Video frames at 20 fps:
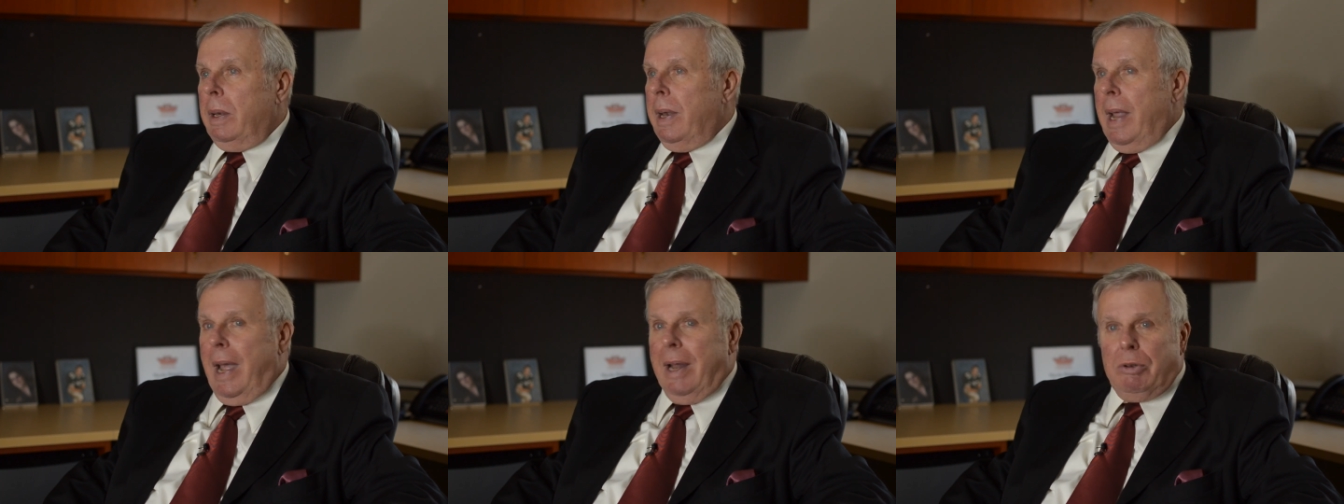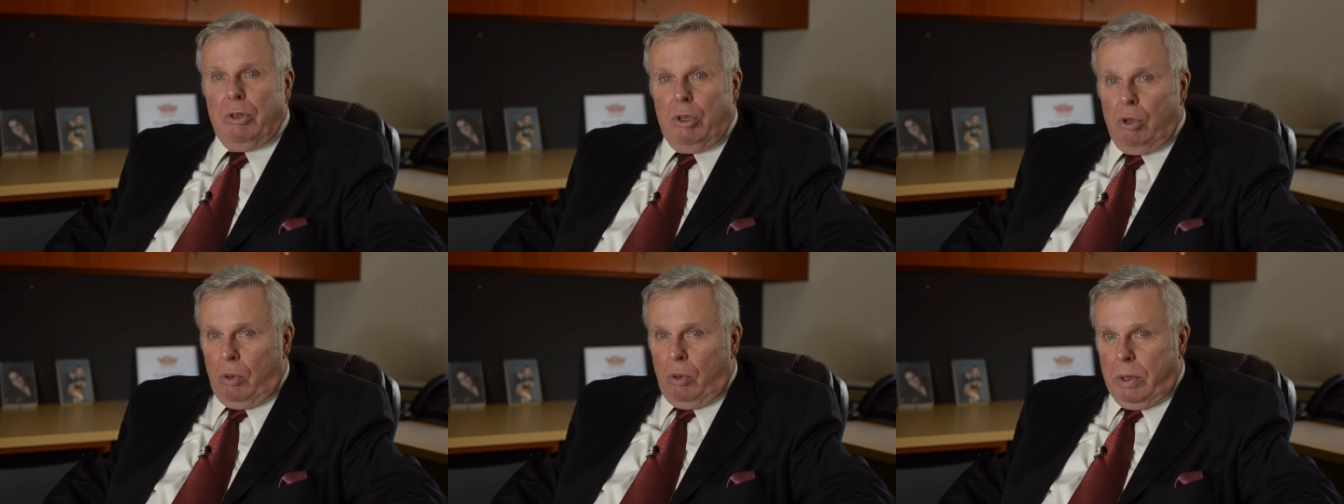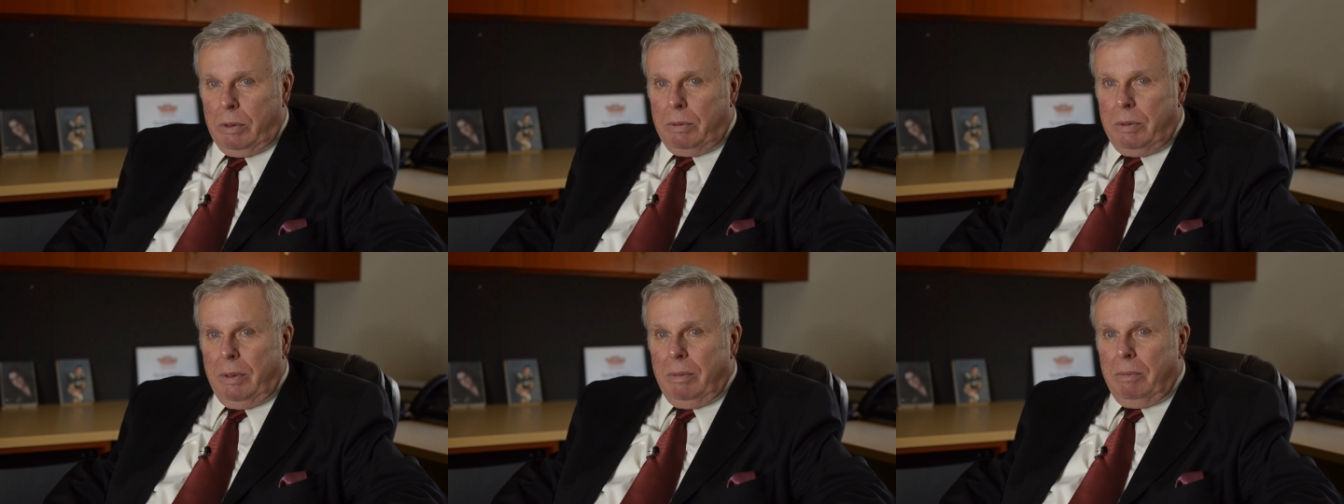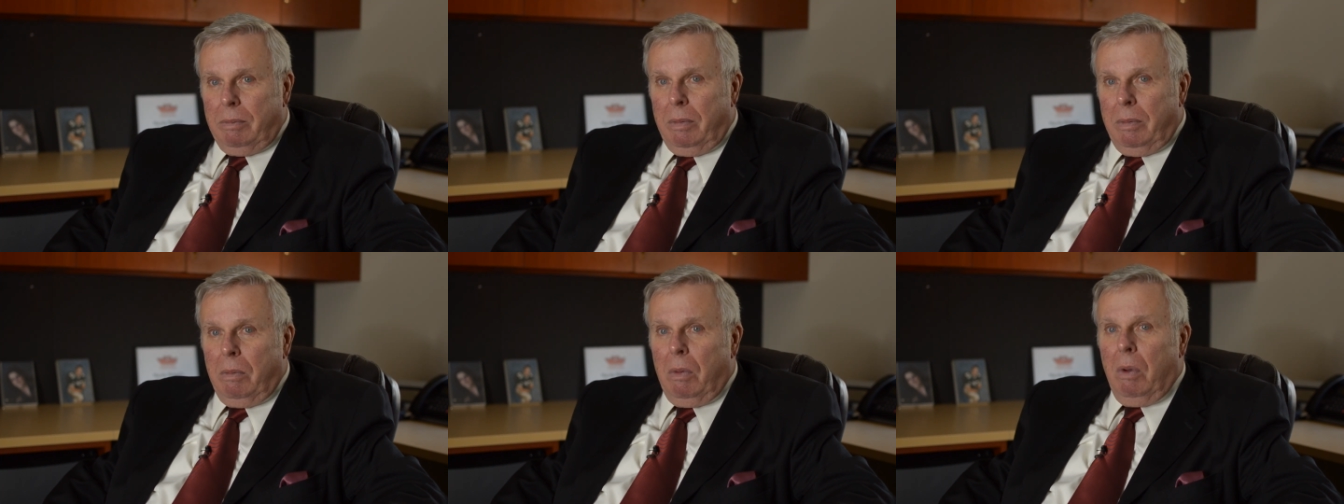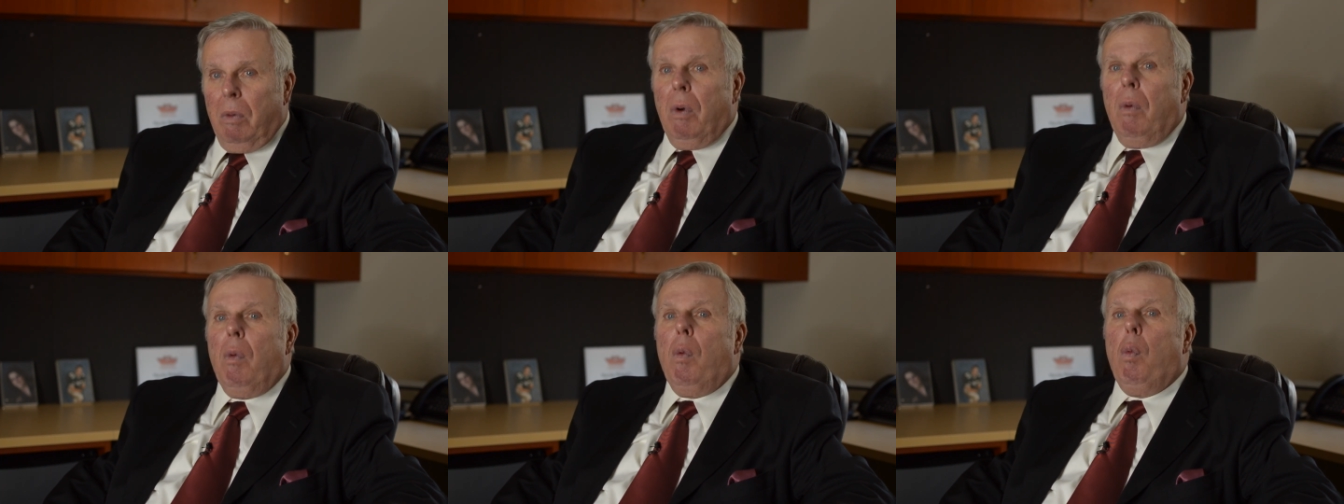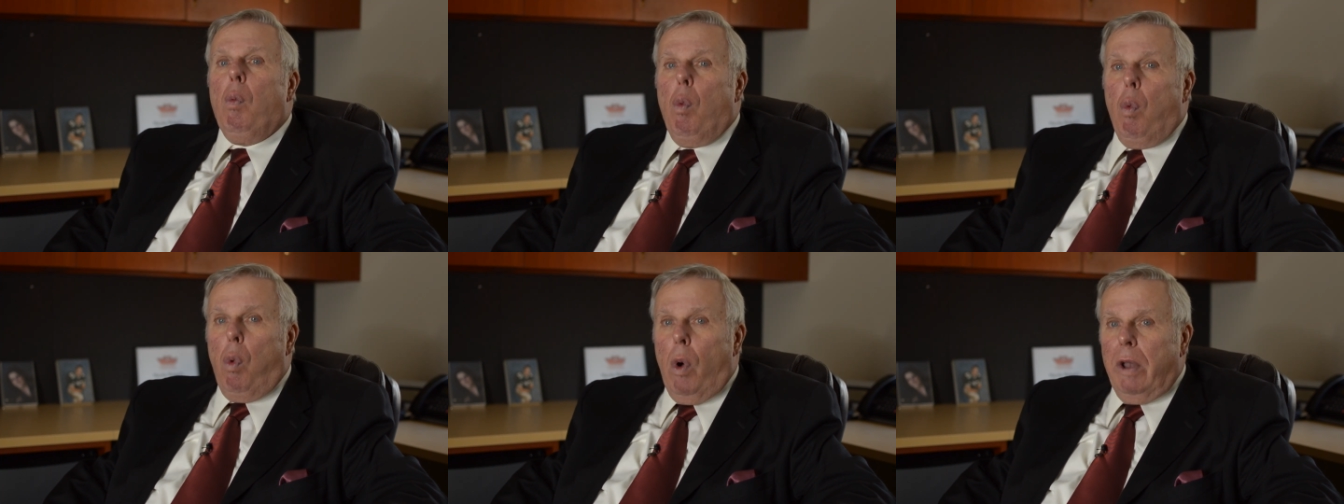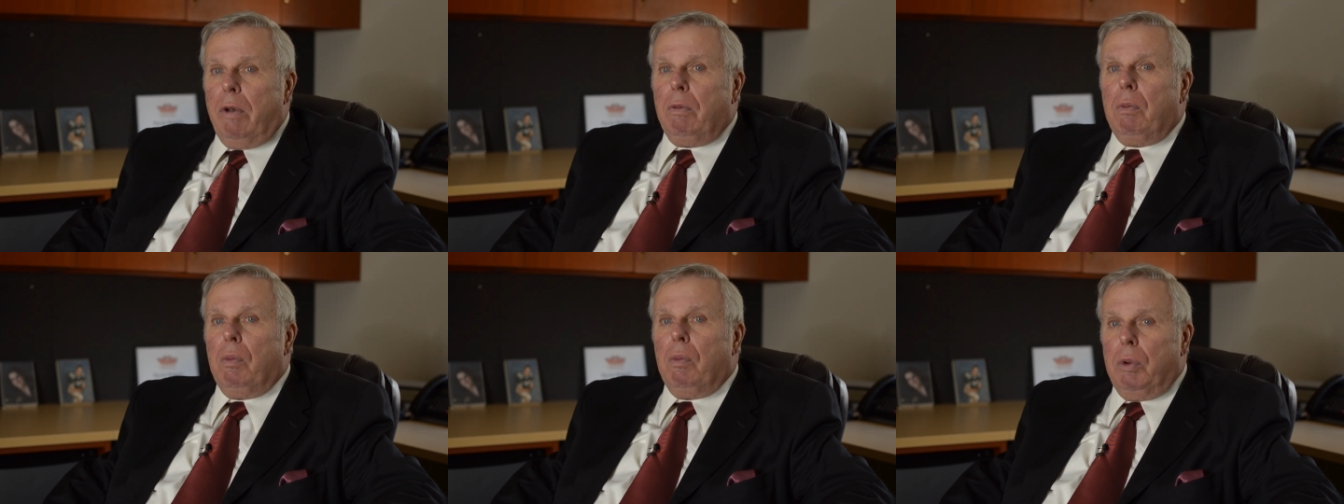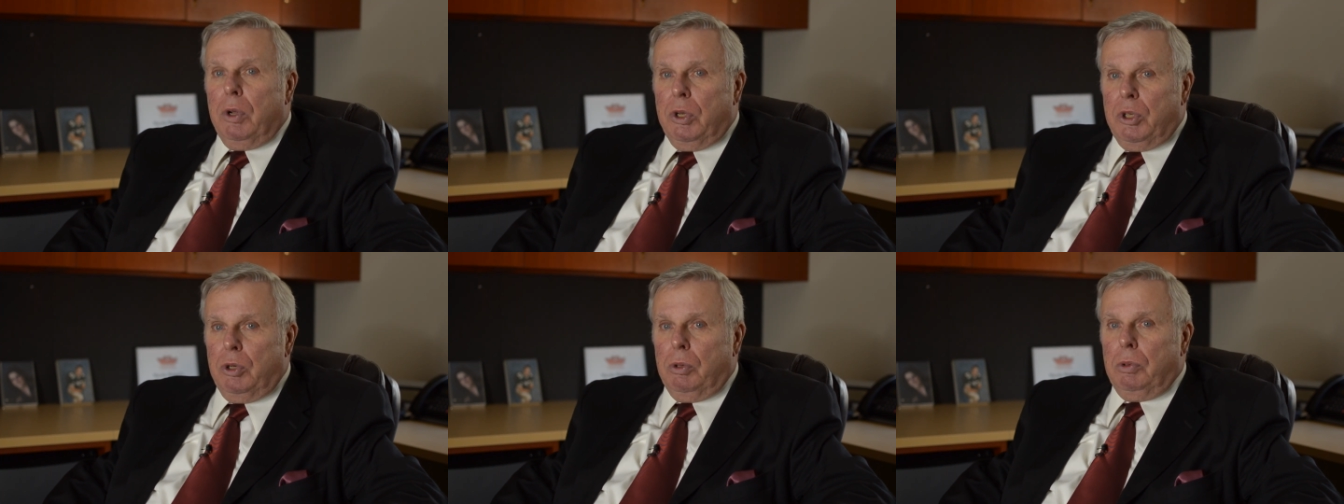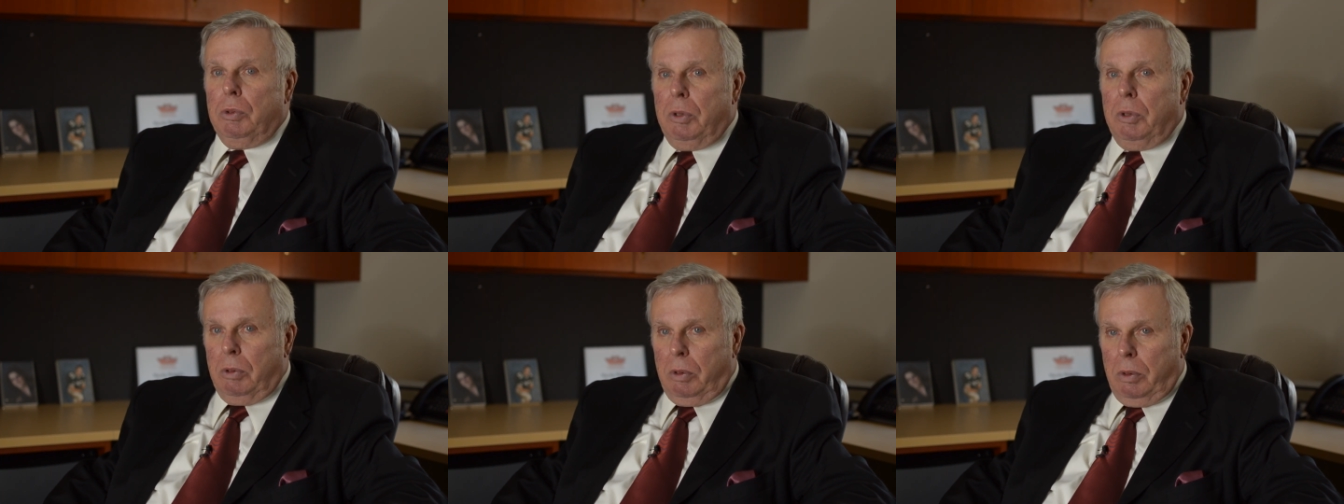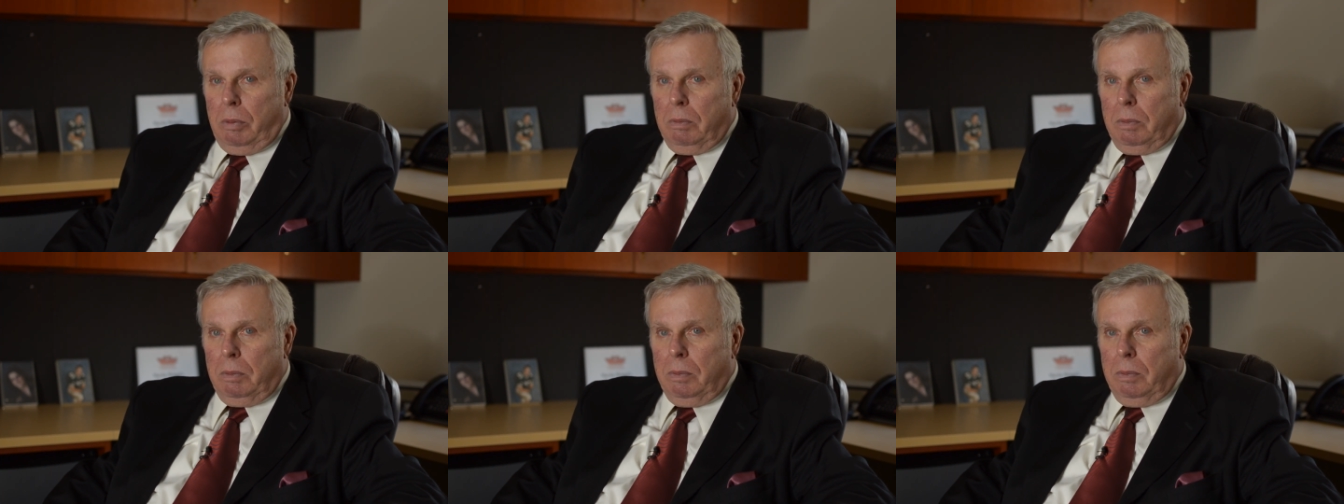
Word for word: Not do it. What would you do?